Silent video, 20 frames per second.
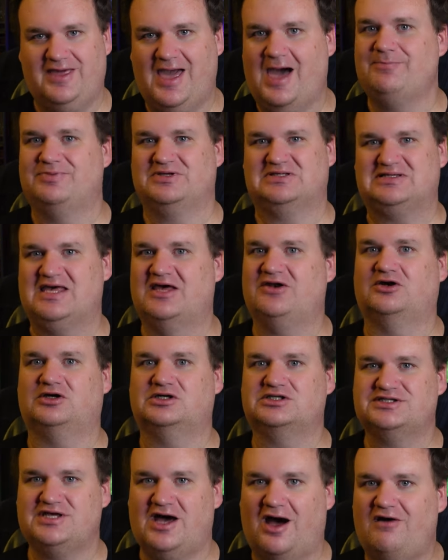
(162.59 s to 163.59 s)

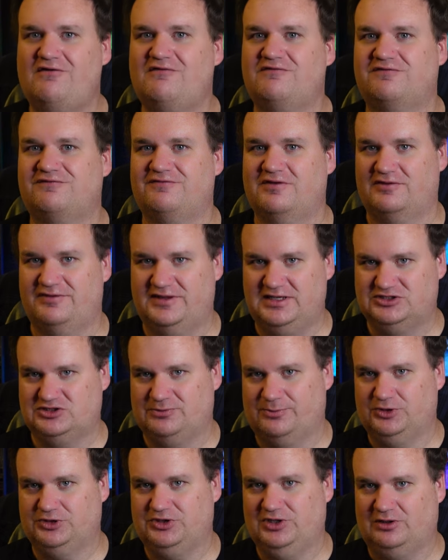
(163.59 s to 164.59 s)
epicenters of the
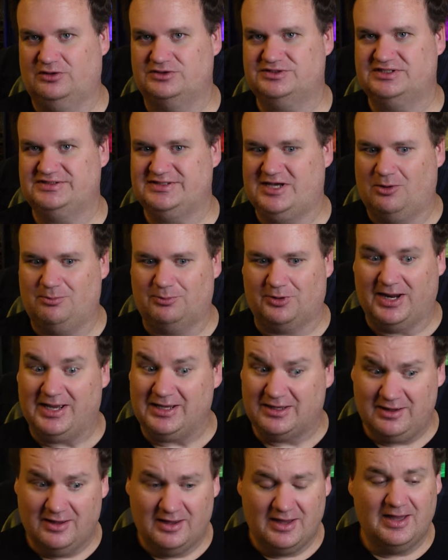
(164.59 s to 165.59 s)
tuberculosis
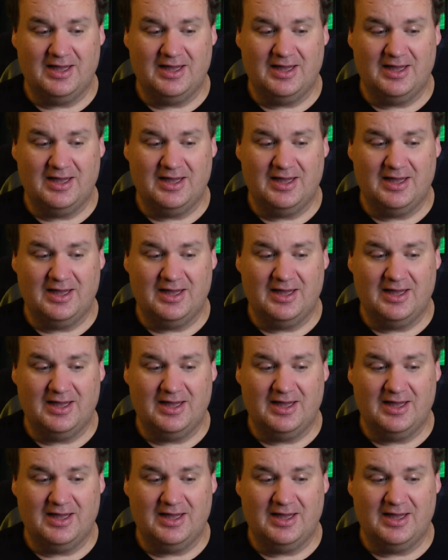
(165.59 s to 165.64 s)
outbreak,